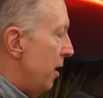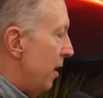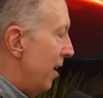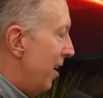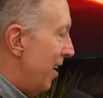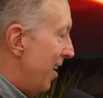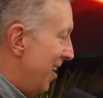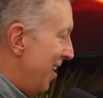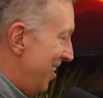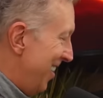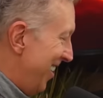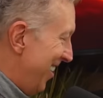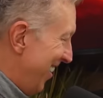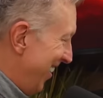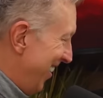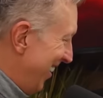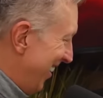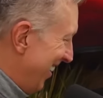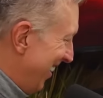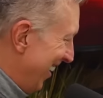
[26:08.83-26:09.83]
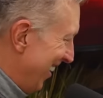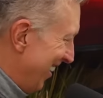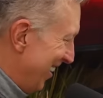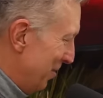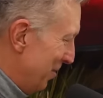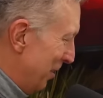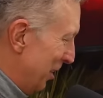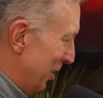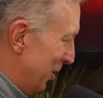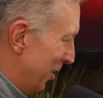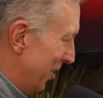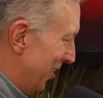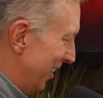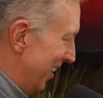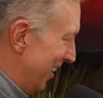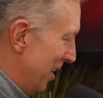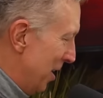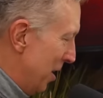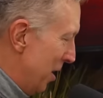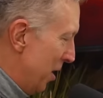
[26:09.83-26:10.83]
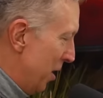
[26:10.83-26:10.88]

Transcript: I gotta love my drawing.